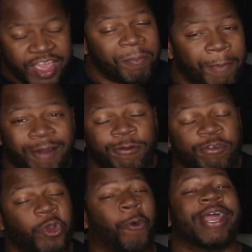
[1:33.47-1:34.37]

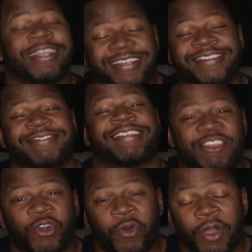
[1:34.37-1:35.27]
Marvel's
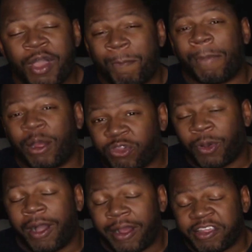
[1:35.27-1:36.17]
quintessential
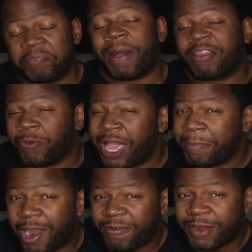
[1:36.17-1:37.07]
martial artist, by the way,
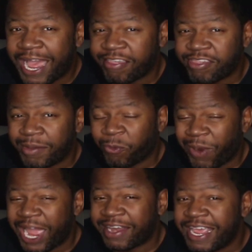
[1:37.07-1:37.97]
Marvel has him
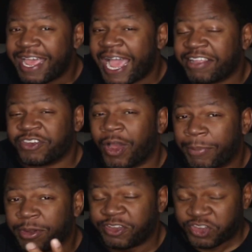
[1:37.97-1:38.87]
ranked as
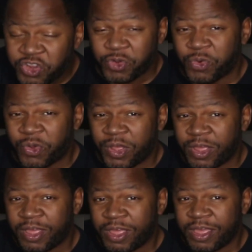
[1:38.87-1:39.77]
number two
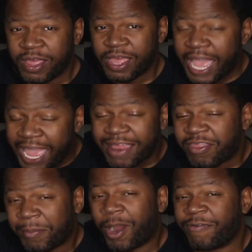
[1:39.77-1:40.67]
in
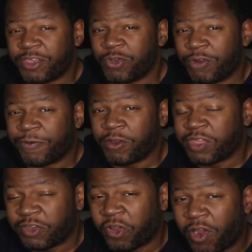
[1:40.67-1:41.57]
the Marvel Universe
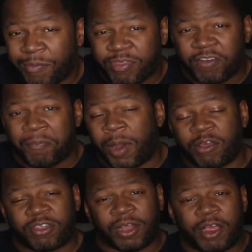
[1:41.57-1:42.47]
in terms of
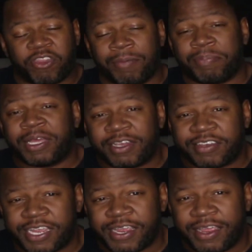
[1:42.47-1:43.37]
martial arts
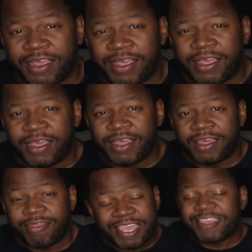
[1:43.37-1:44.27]
ability,
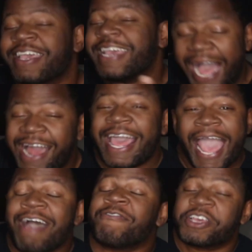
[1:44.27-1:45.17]
then you gotta
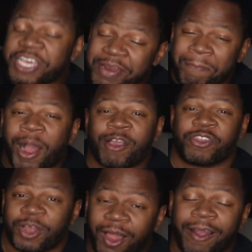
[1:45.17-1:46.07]
have a good
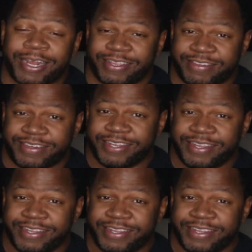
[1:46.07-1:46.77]
martial artist